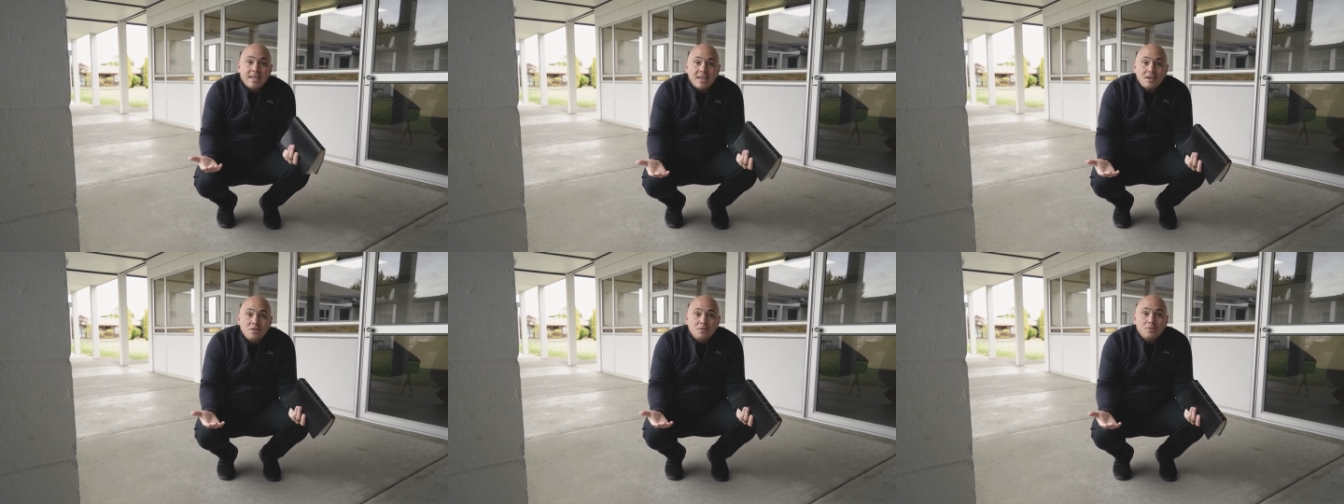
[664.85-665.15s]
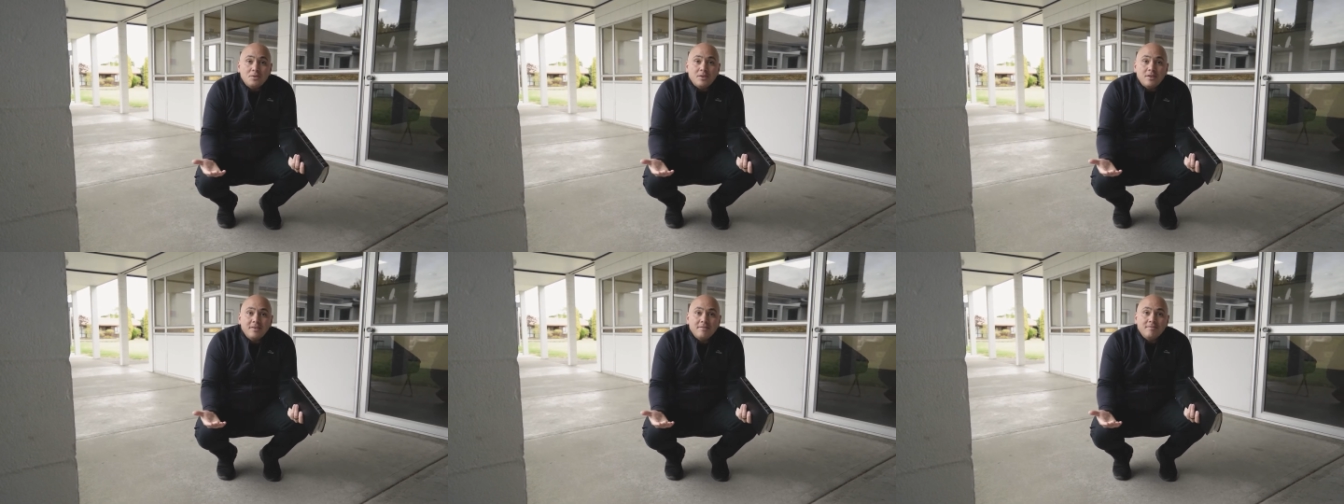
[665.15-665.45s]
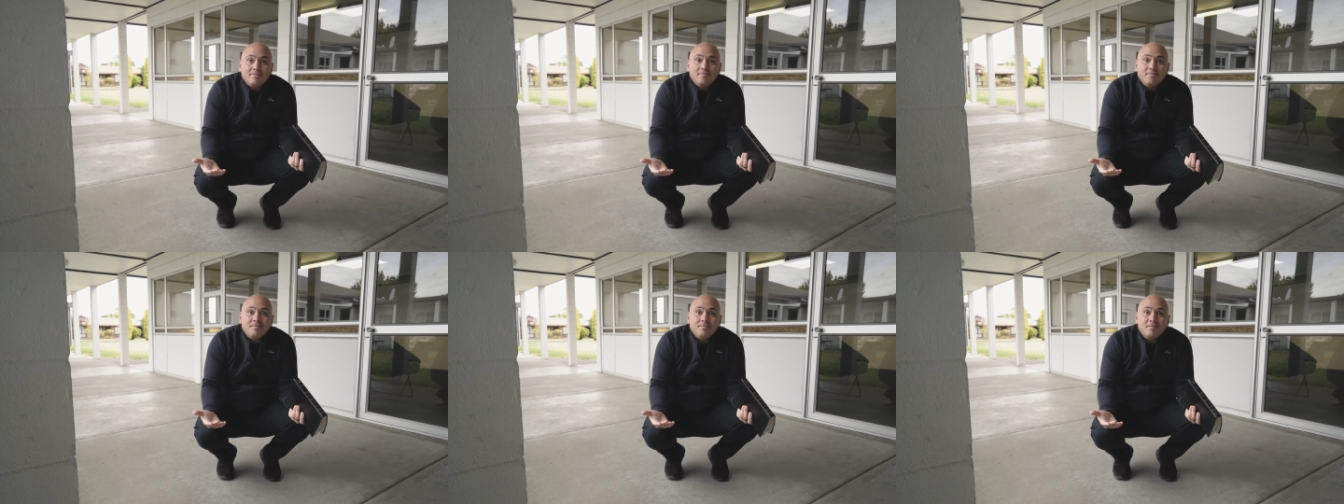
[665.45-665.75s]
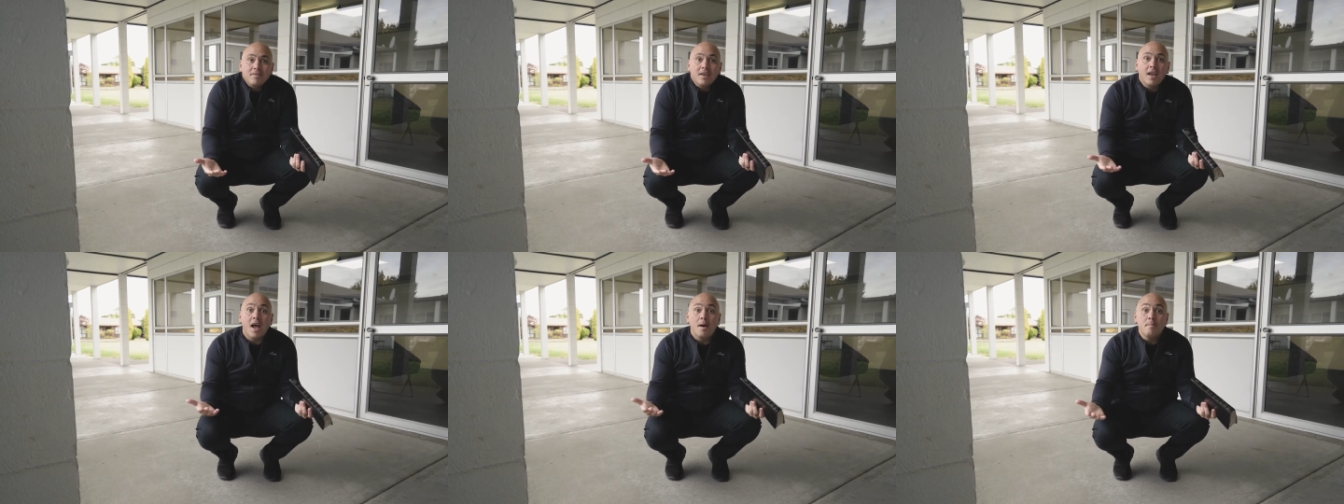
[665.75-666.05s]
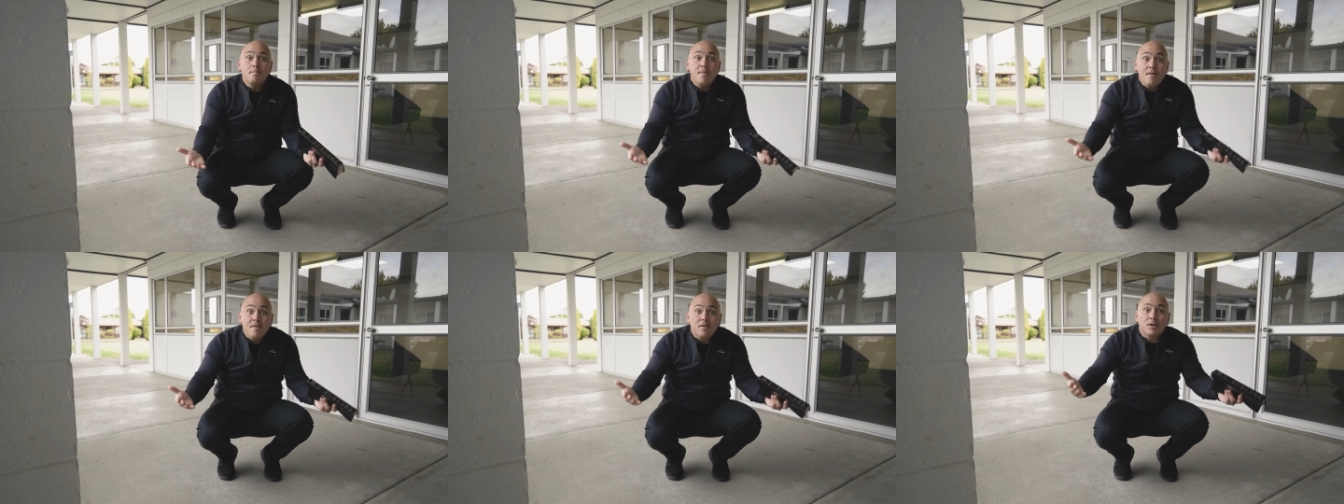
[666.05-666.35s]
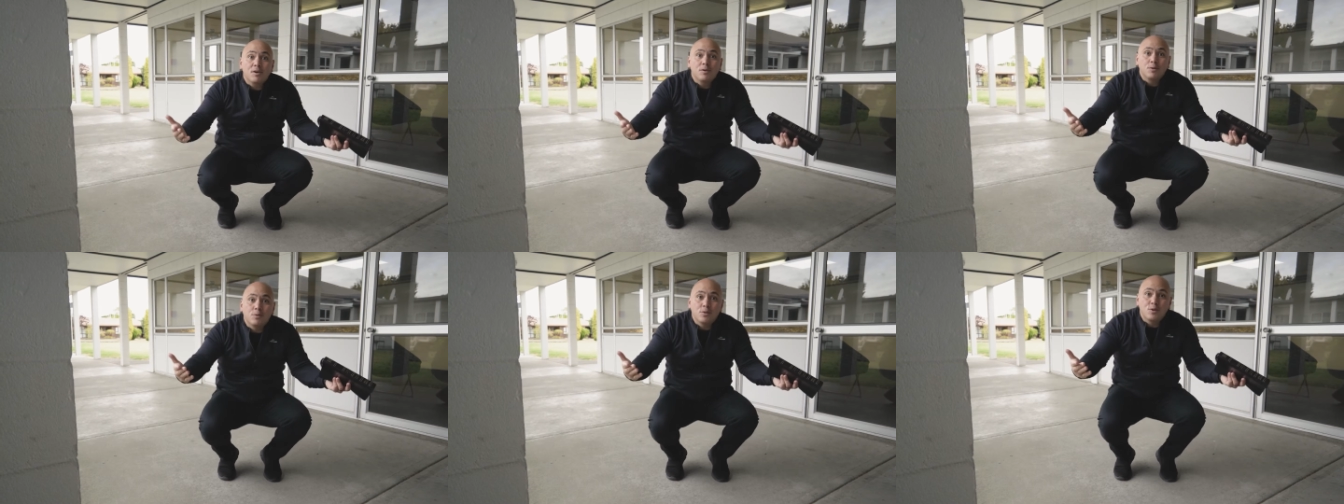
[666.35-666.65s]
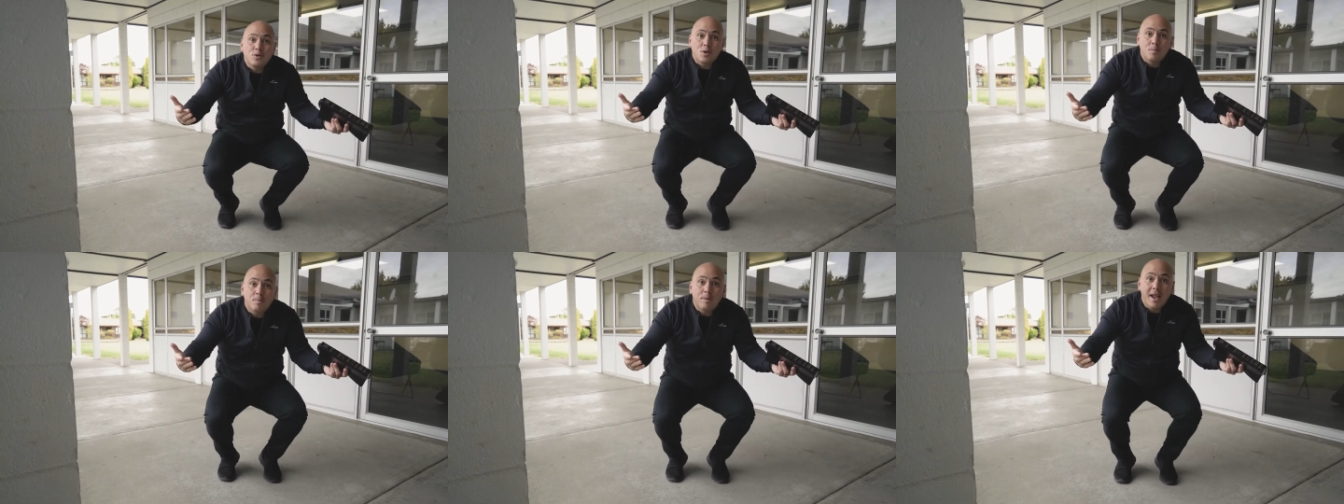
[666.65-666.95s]
healed. A miracle
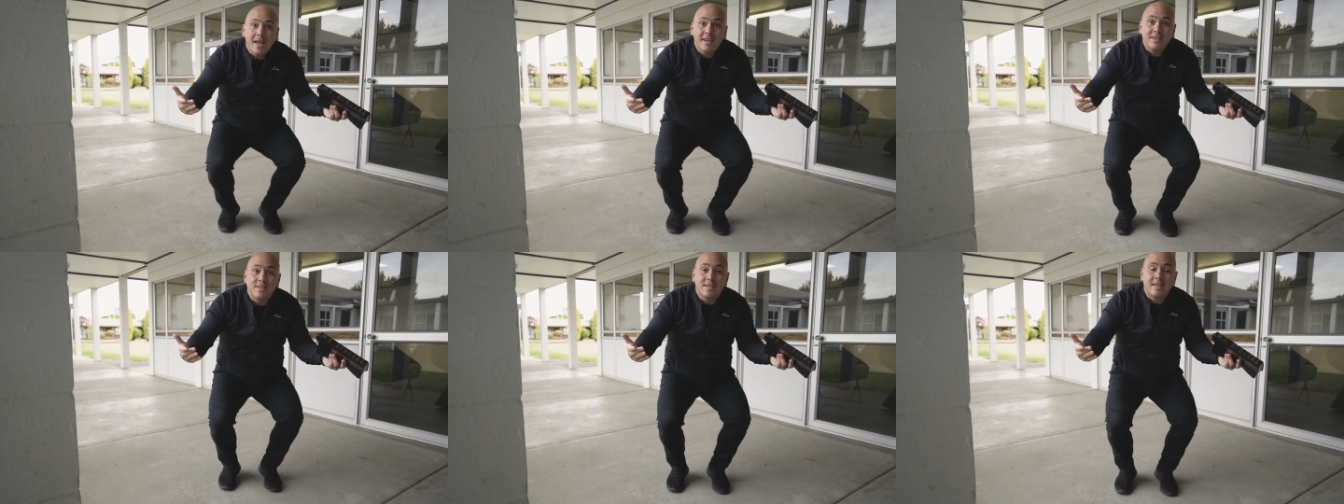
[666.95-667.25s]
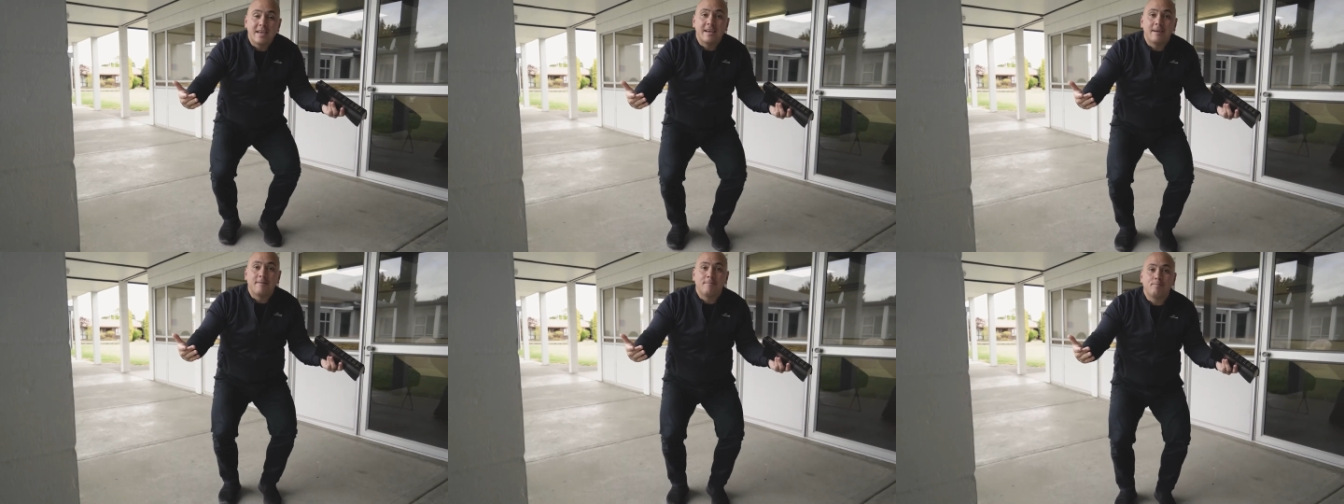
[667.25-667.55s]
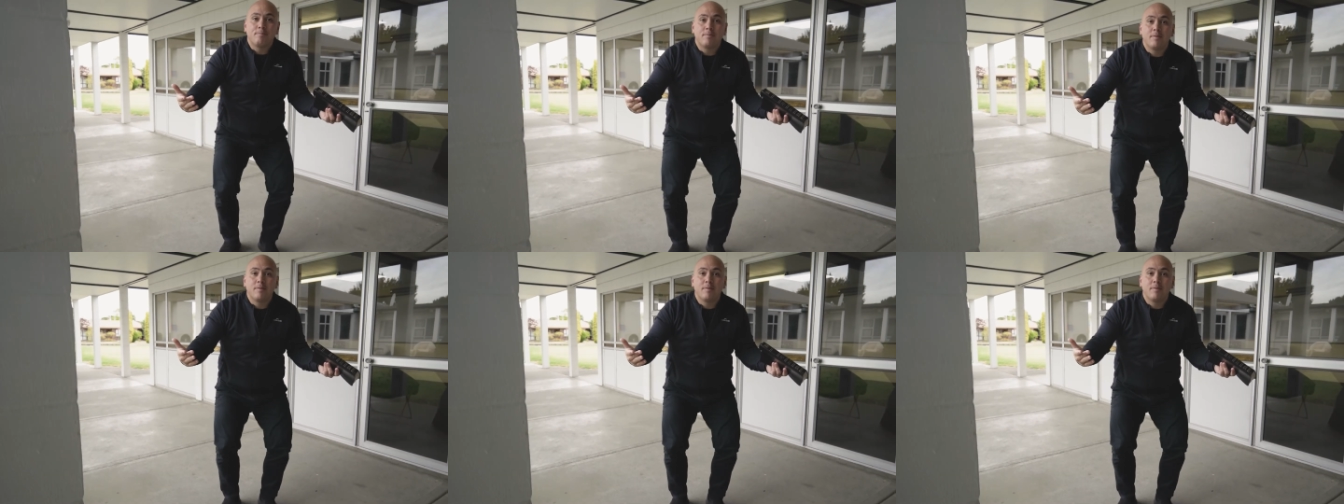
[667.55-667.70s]
took place here.